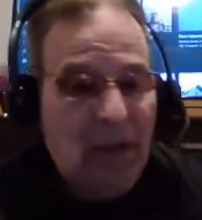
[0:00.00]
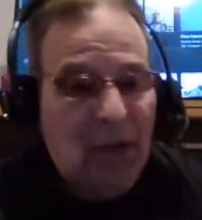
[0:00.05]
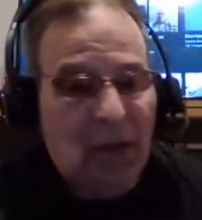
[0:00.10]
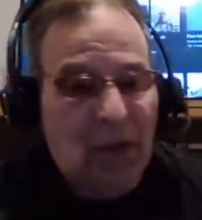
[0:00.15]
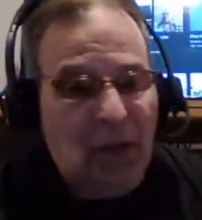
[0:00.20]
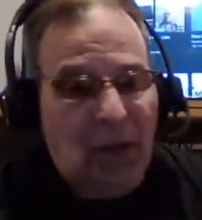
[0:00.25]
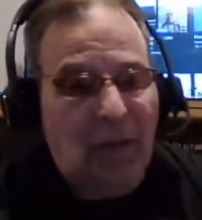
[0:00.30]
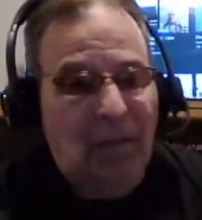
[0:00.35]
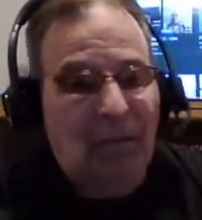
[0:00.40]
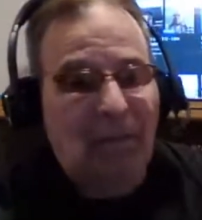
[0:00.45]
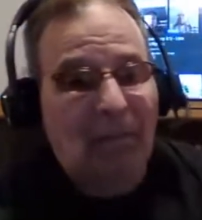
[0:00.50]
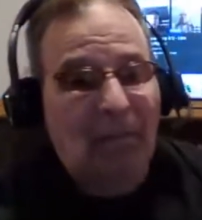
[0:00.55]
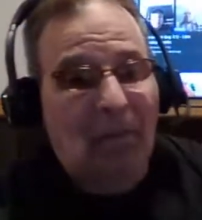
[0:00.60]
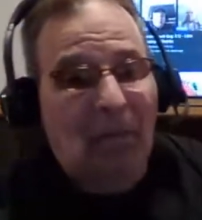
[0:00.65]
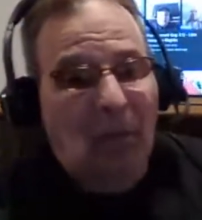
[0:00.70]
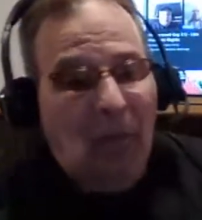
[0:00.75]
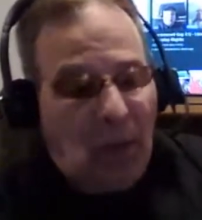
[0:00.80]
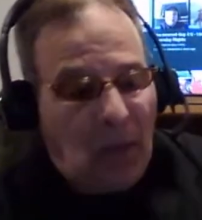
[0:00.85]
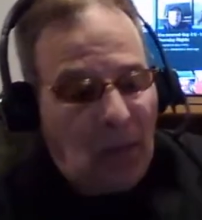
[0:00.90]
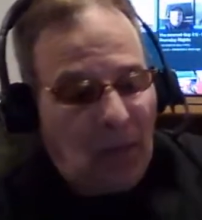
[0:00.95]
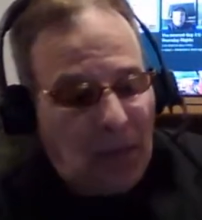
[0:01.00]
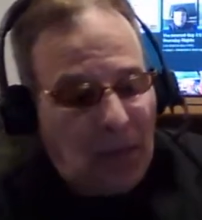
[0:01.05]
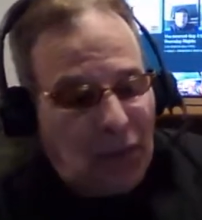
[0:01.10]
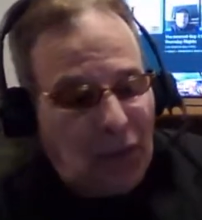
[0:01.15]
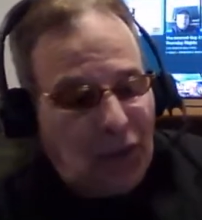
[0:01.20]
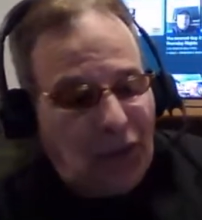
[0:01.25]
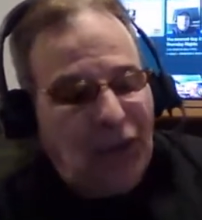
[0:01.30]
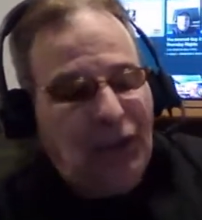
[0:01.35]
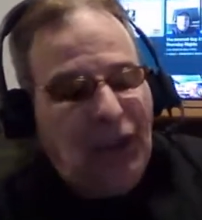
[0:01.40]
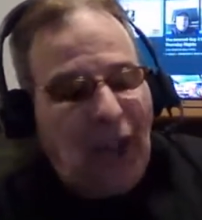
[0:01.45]
So, yep. But
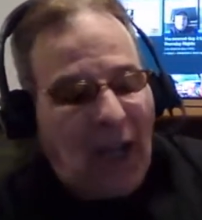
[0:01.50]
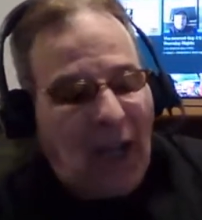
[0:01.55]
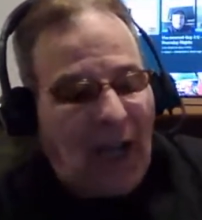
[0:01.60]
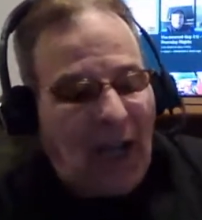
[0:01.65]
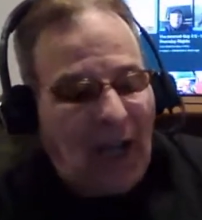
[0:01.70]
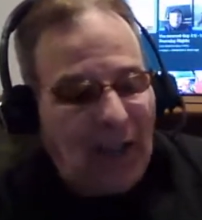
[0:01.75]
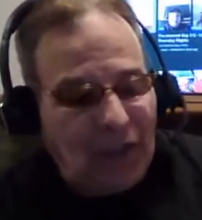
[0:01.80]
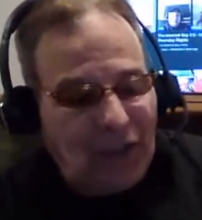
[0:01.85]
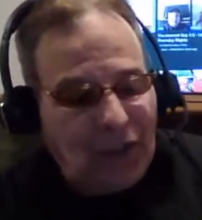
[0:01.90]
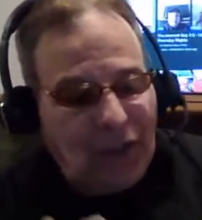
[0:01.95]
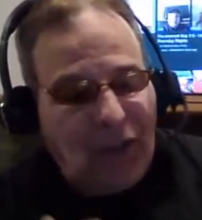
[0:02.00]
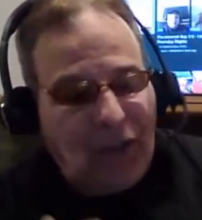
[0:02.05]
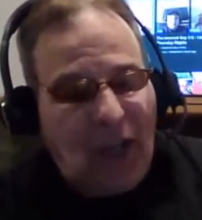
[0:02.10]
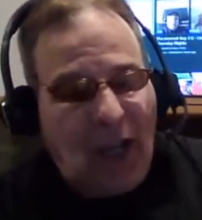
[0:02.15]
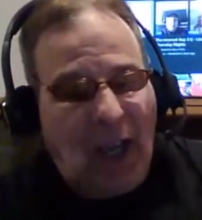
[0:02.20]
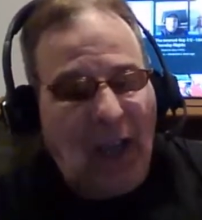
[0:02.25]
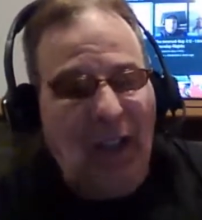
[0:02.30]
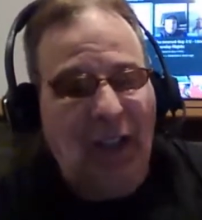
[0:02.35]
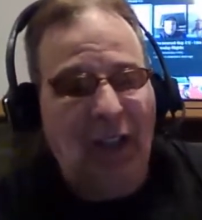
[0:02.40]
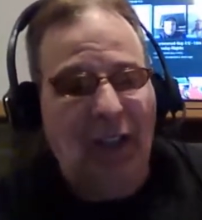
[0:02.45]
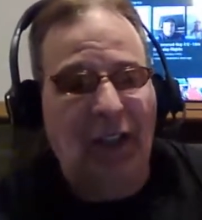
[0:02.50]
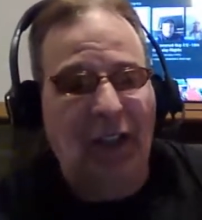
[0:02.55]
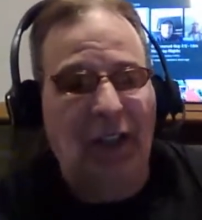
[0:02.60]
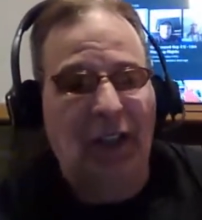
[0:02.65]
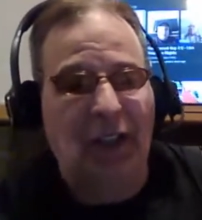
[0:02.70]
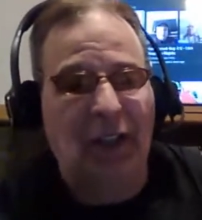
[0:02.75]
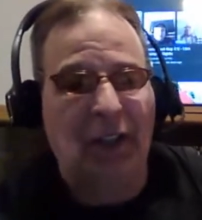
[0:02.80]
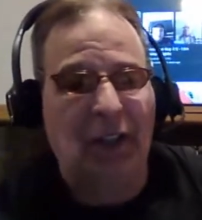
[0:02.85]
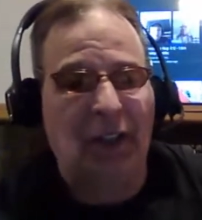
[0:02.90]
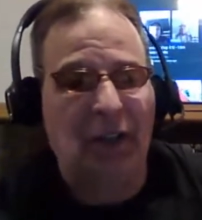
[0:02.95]
this is hot. This is hotter than
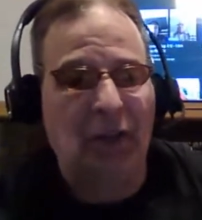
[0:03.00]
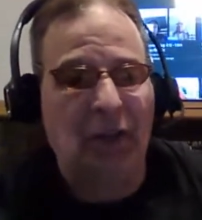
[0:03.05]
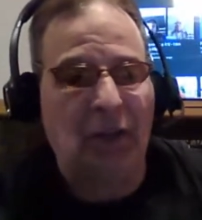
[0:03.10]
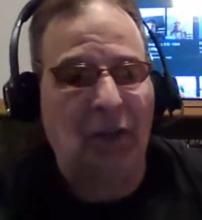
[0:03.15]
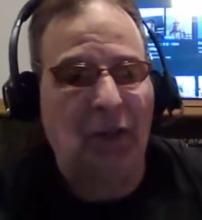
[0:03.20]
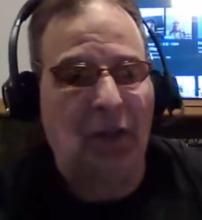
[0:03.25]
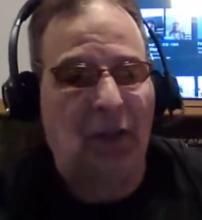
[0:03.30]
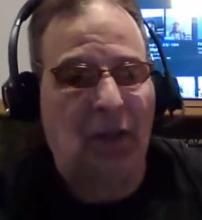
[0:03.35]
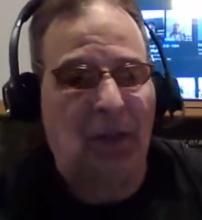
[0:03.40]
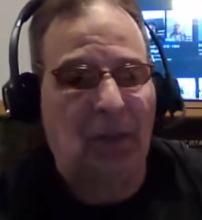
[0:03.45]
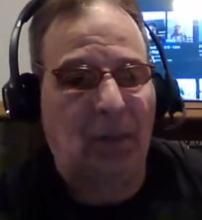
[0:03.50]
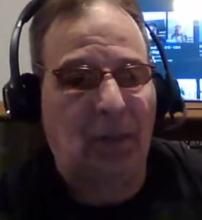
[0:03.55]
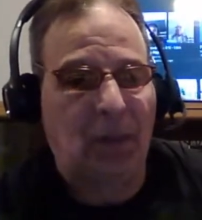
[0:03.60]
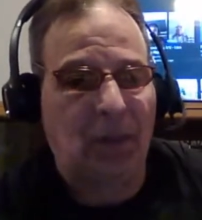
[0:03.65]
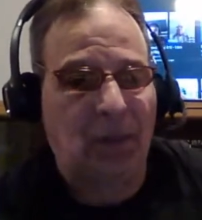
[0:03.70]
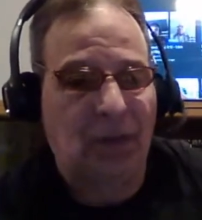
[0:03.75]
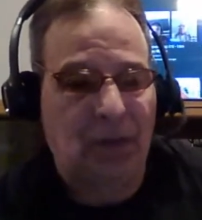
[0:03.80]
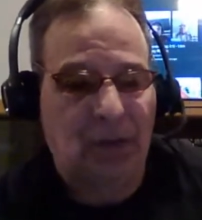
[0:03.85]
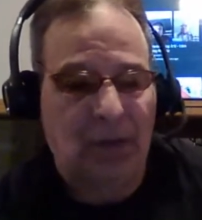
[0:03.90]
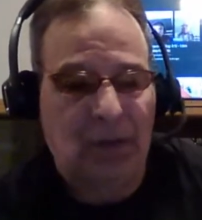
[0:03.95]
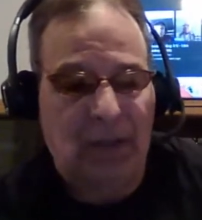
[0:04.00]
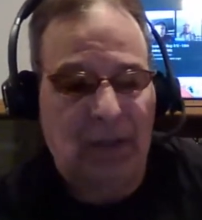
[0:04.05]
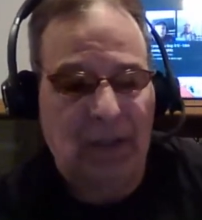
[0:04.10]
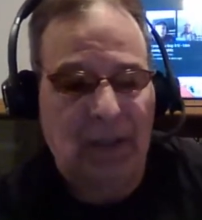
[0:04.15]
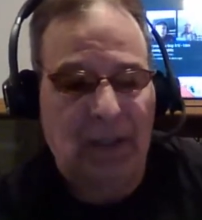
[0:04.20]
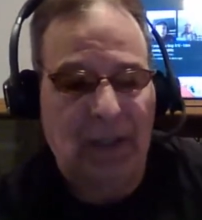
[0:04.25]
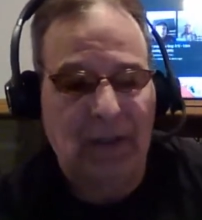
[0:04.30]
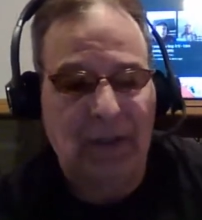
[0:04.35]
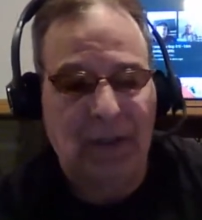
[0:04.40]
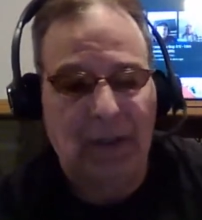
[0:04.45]
a New York pistol, I
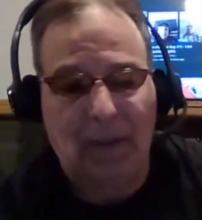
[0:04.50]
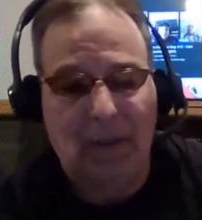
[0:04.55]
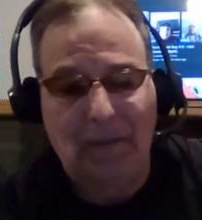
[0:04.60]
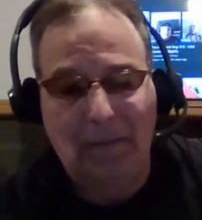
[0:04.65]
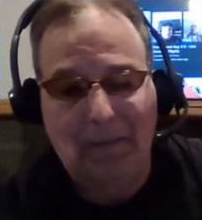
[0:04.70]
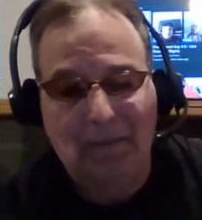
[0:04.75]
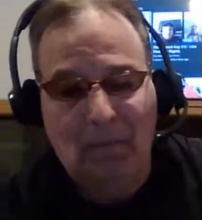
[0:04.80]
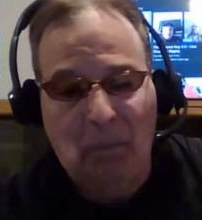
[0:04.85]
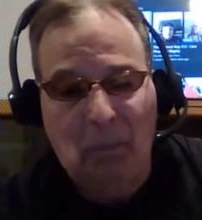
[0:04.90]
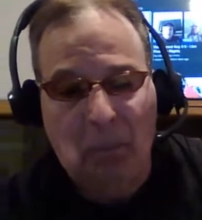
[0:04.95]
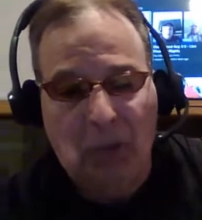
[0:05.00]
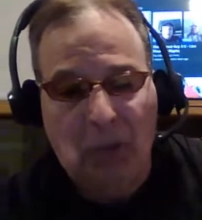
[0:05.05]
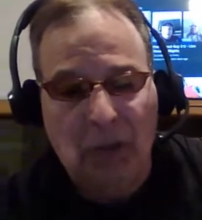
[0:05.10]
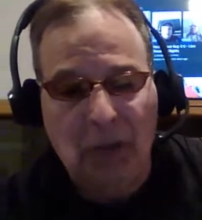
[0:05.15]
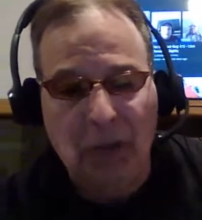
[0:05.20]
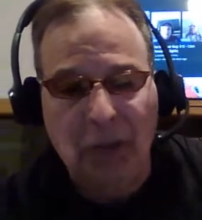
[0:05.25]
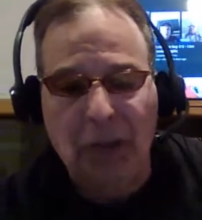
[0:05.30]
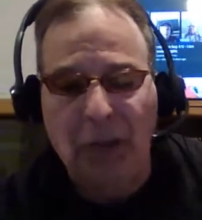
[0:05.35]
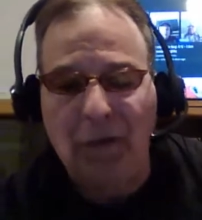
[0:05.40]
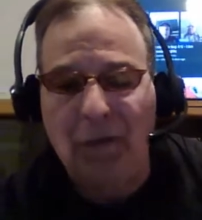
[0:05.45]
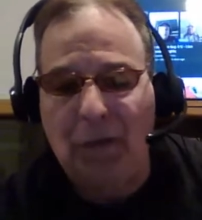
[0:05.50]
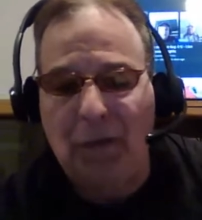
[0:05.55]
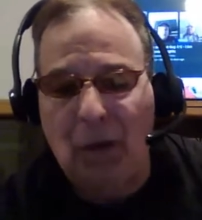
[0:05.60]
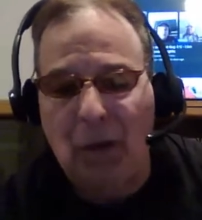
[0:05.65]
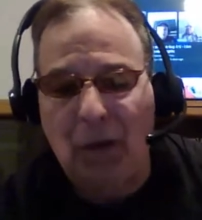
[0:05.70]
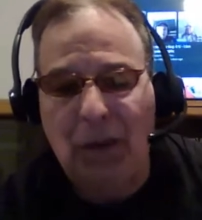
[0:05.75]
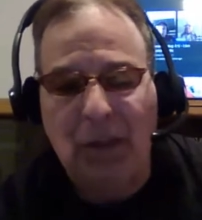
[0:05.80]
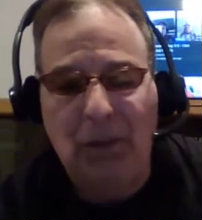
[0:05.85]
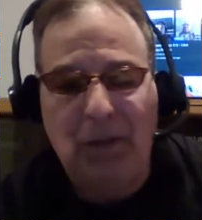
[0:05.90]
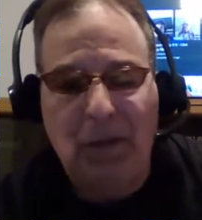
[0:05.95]
guess, here. This
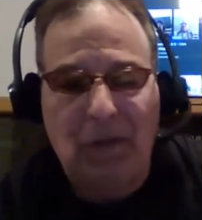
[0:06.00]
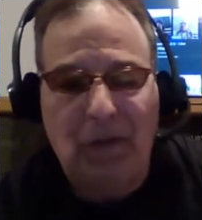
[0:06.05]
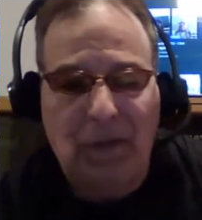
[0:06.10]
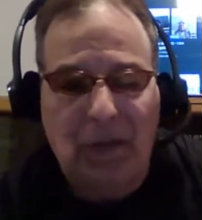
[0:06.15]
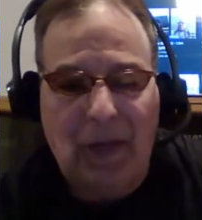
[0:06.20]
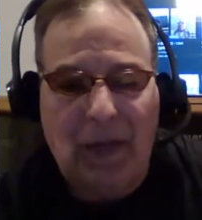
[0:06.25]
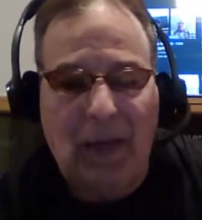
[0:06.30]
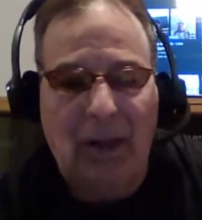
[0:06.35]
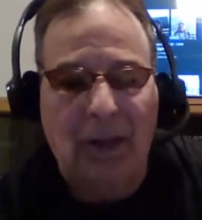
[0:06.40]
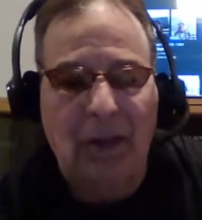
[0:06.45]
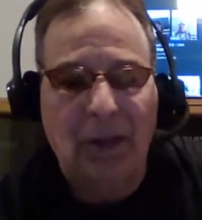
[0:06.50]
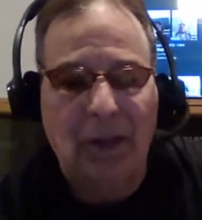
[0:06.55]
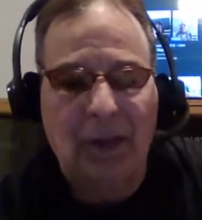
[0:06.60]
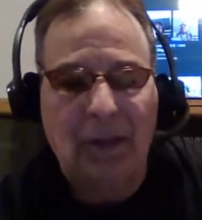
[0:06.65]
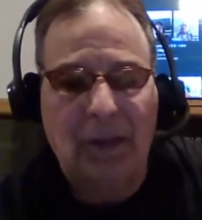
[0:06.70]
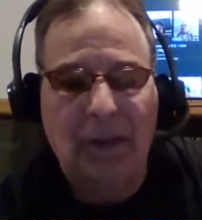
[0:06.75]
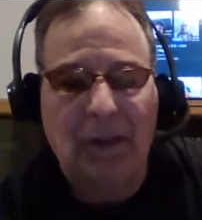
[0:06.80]
info can be found.